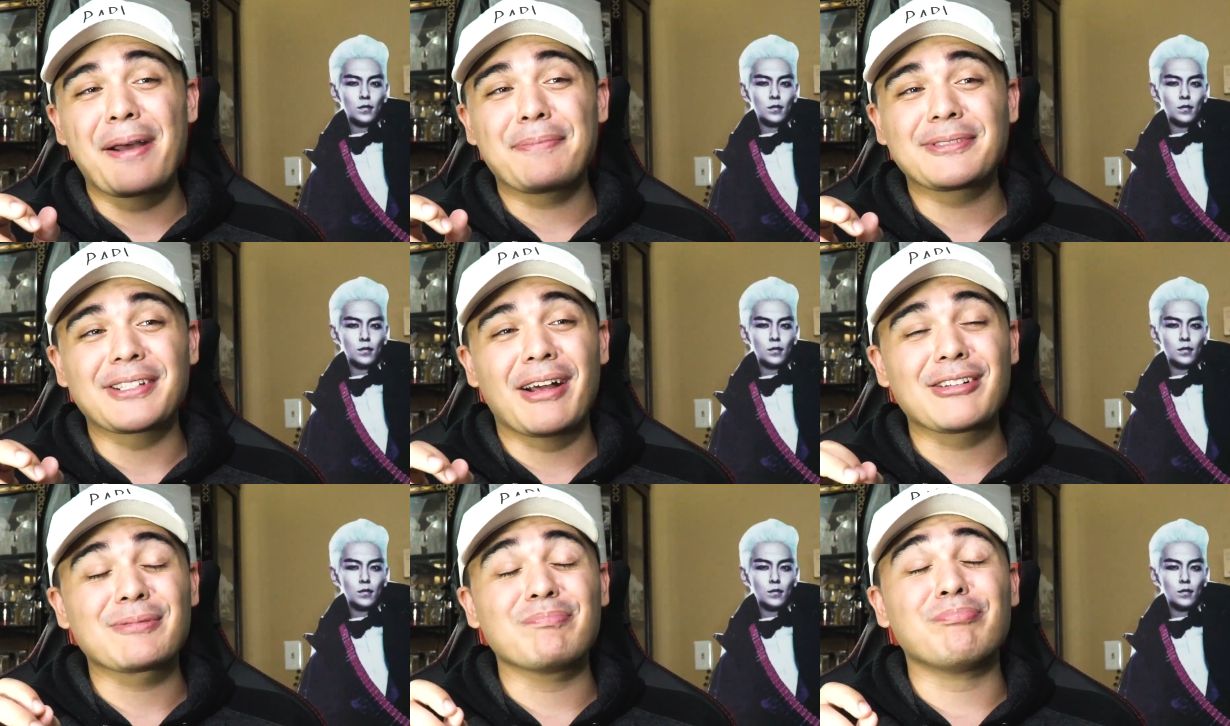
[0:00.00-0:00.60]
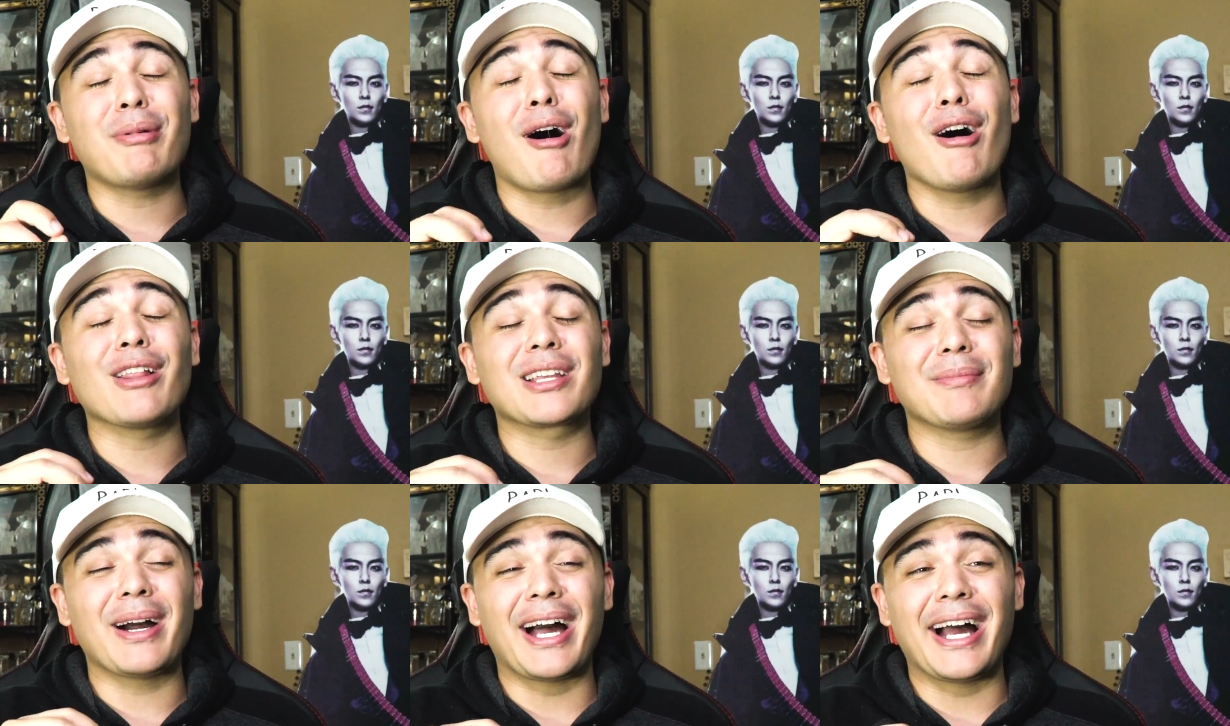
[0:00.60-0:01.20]
Speaker 1: the episode I was
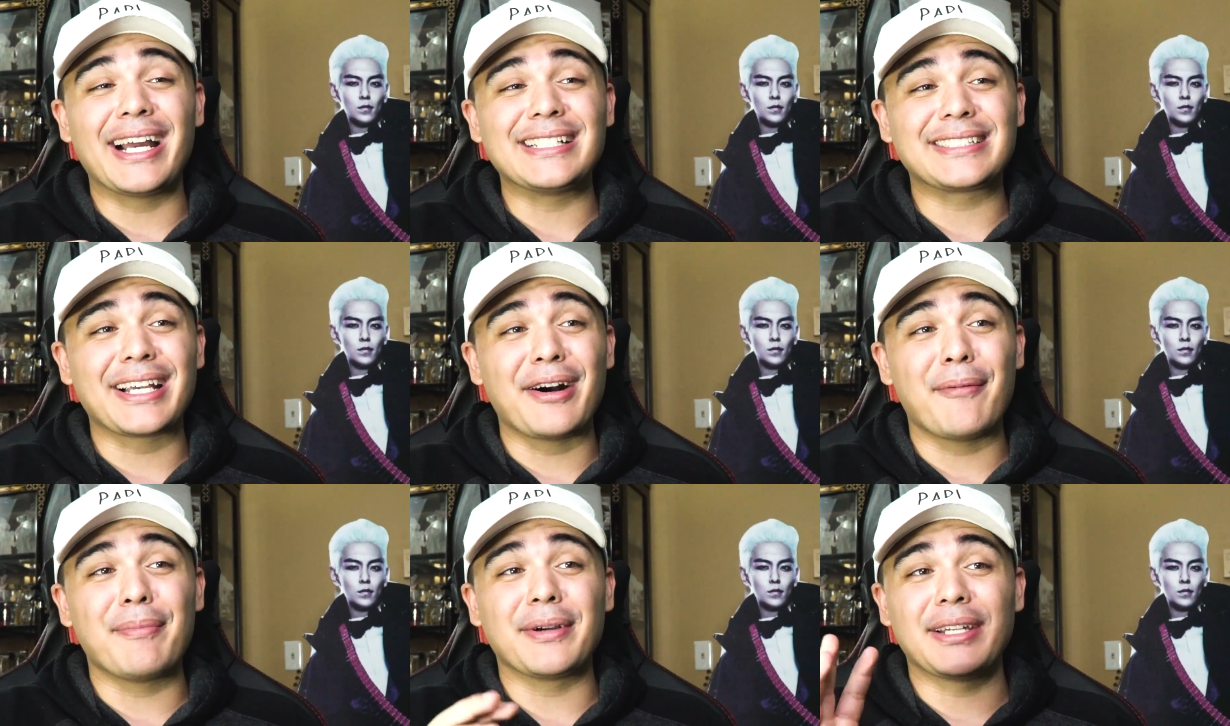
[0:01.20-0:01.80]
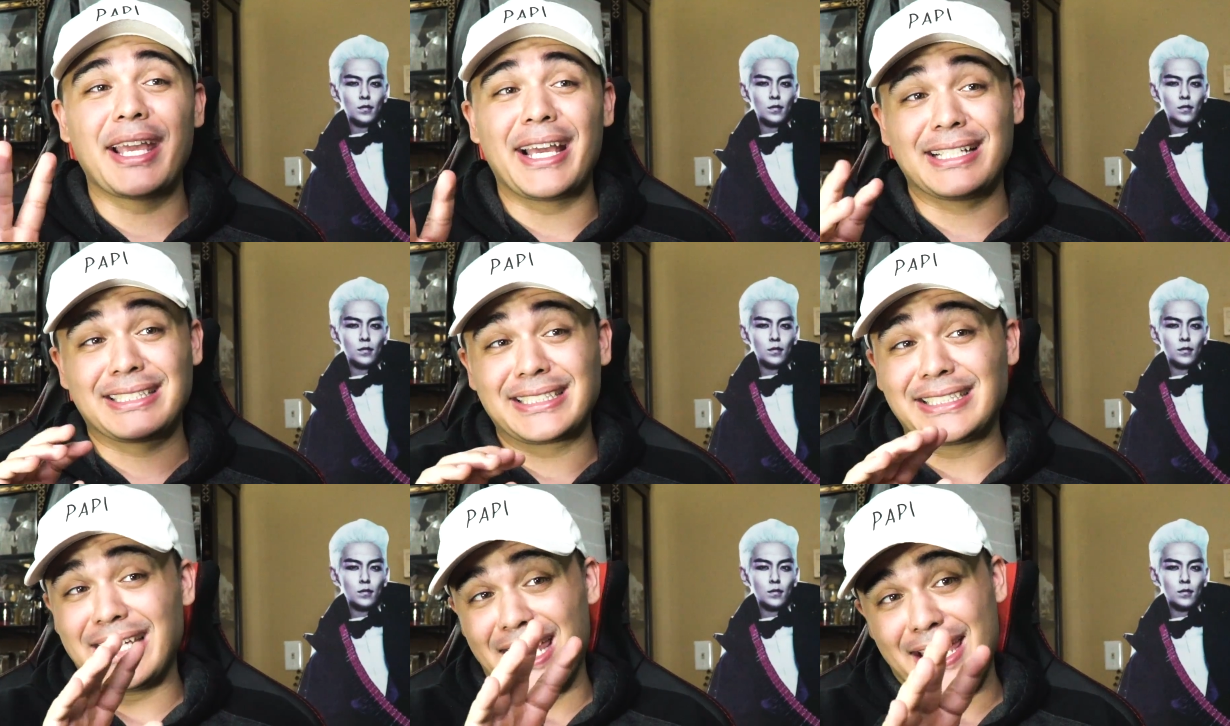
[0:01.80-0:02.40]
bawling my eyes out. But yeah,
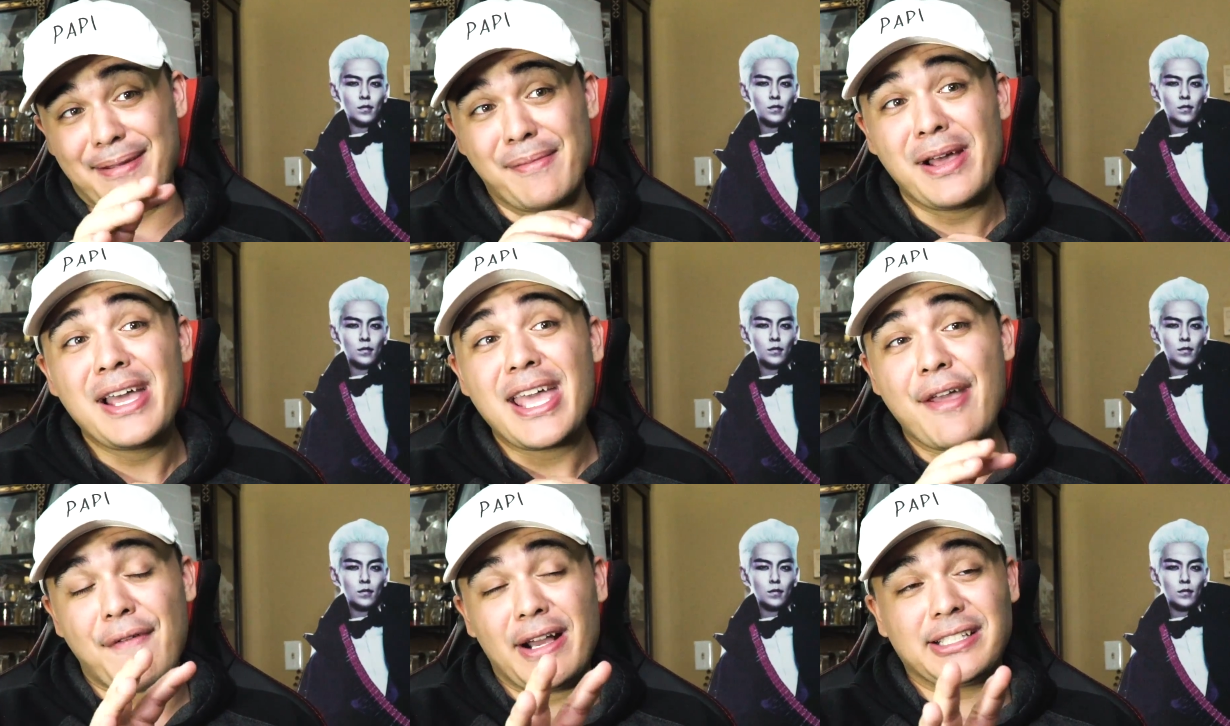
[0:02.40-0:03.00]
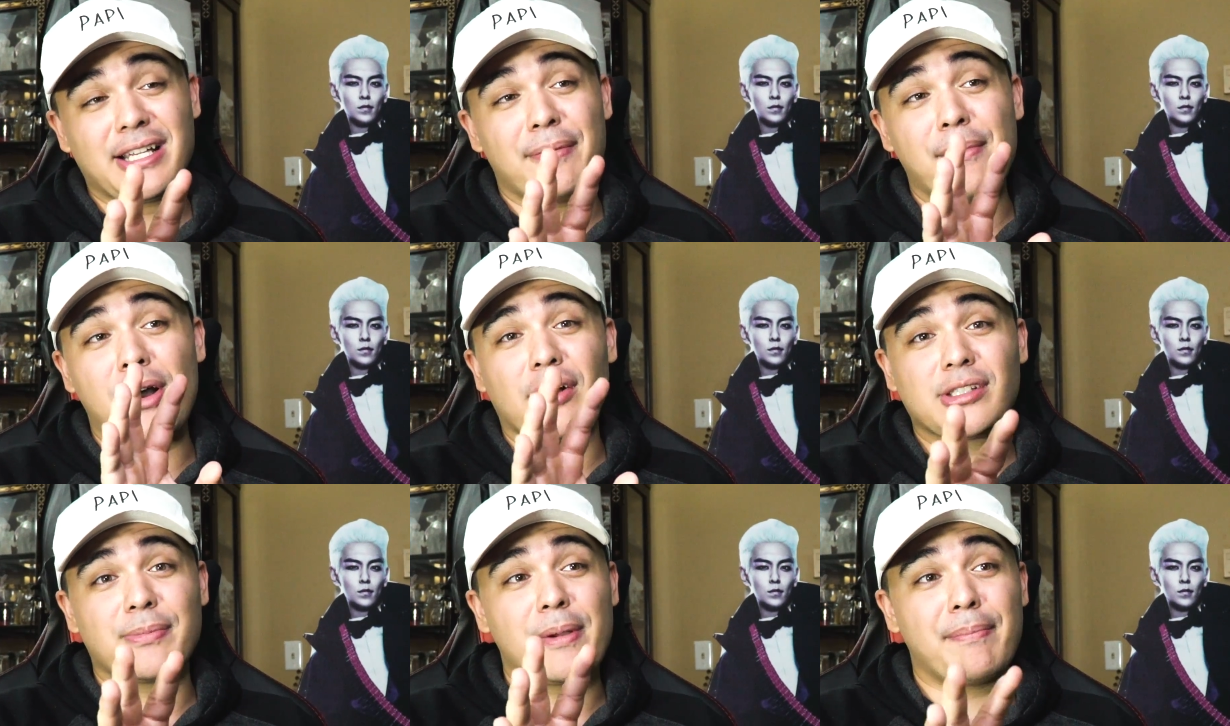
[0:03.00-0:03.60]
same. If I saw my
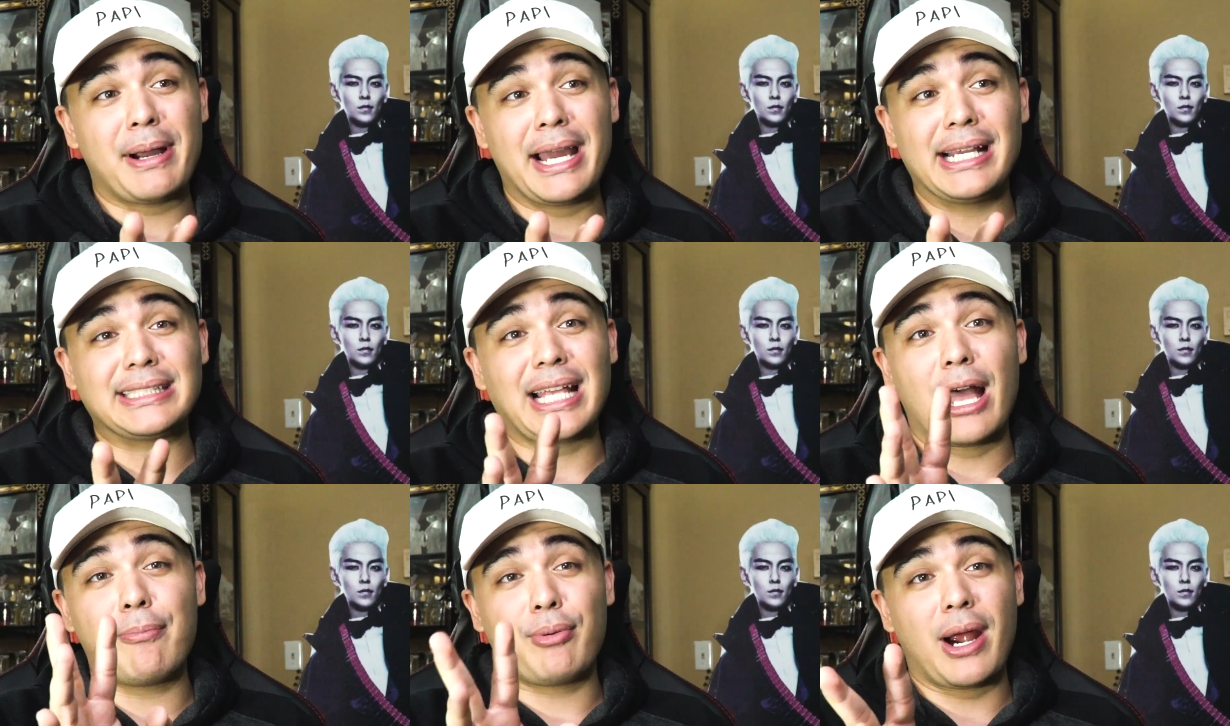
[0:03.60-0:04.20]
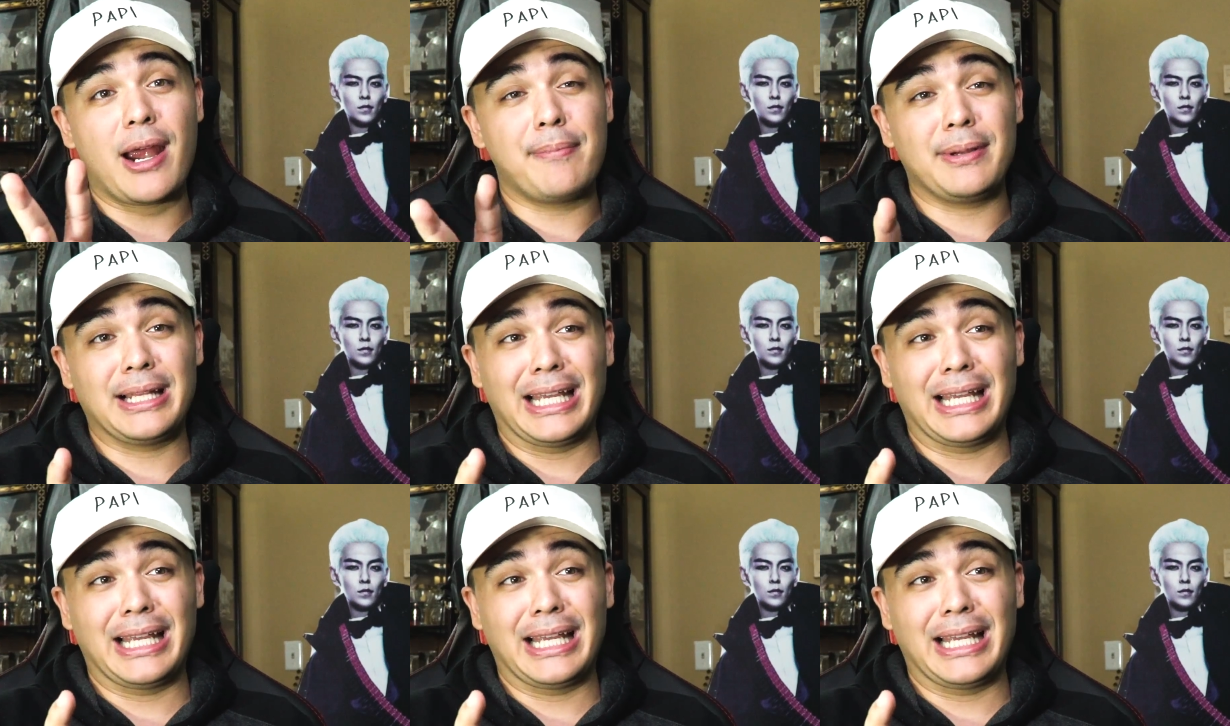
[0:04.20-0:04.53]
ultimate bias, I'll probably be